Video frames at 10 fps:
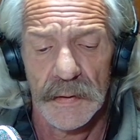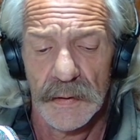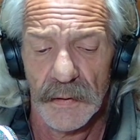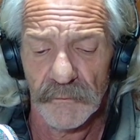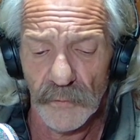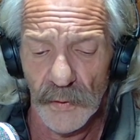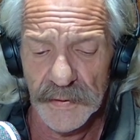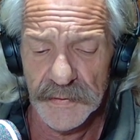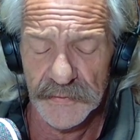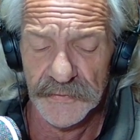
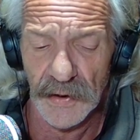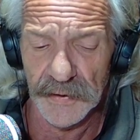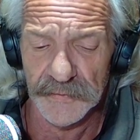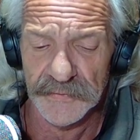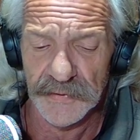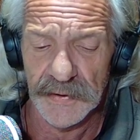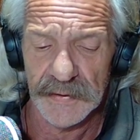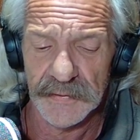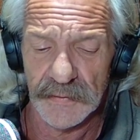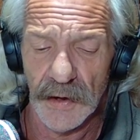Avoid dishonesty
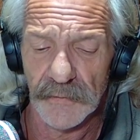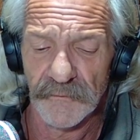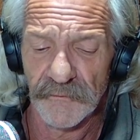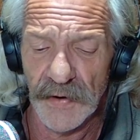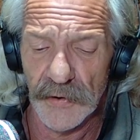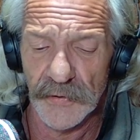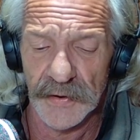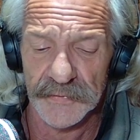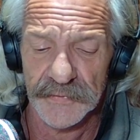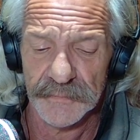and
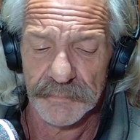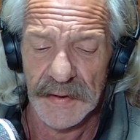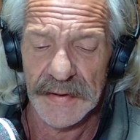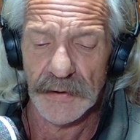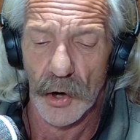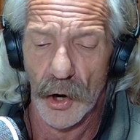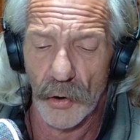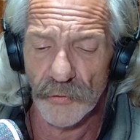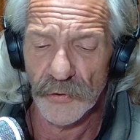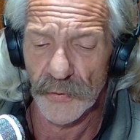unfairness in
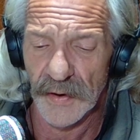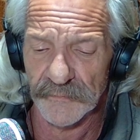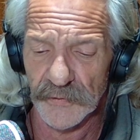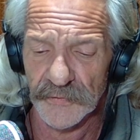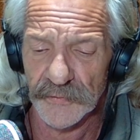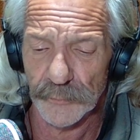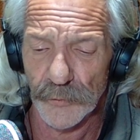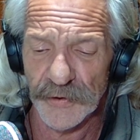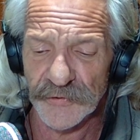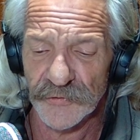all your efforts to
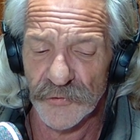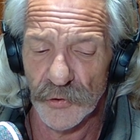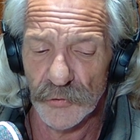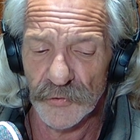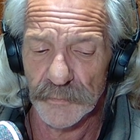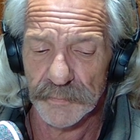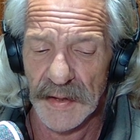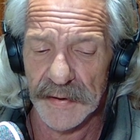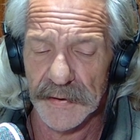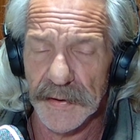preach truth
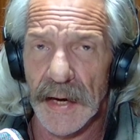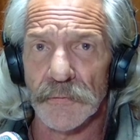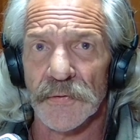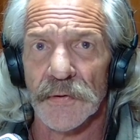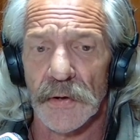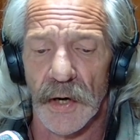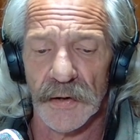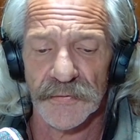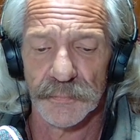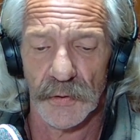and announce the
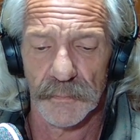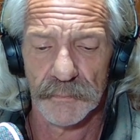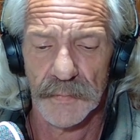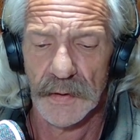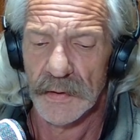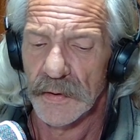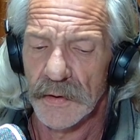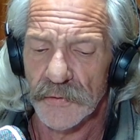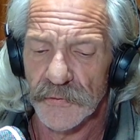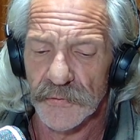gospel.
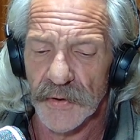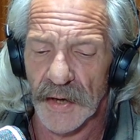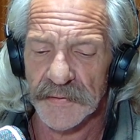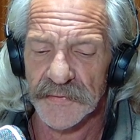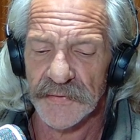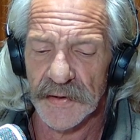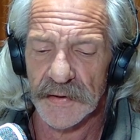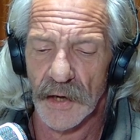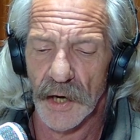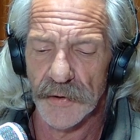Do not
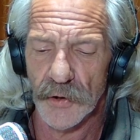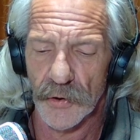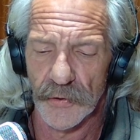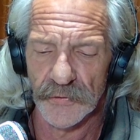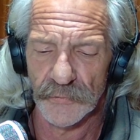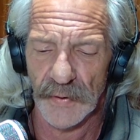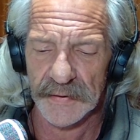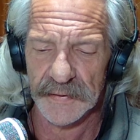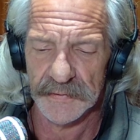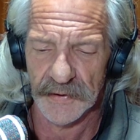seek unearned
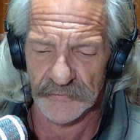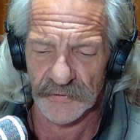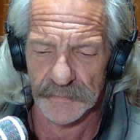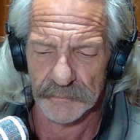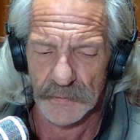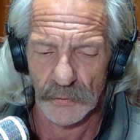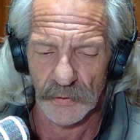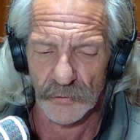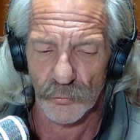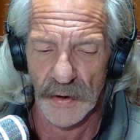recognition or
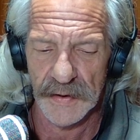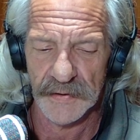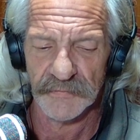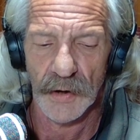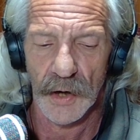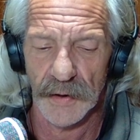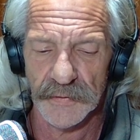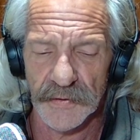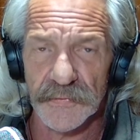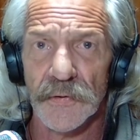crave
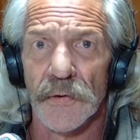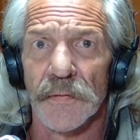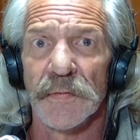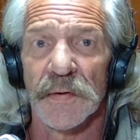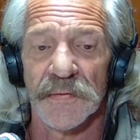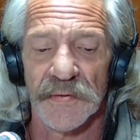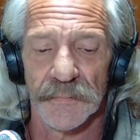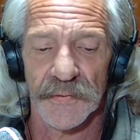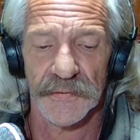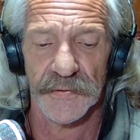undeserved
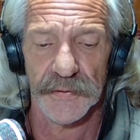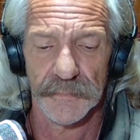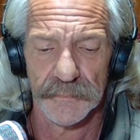sympathy.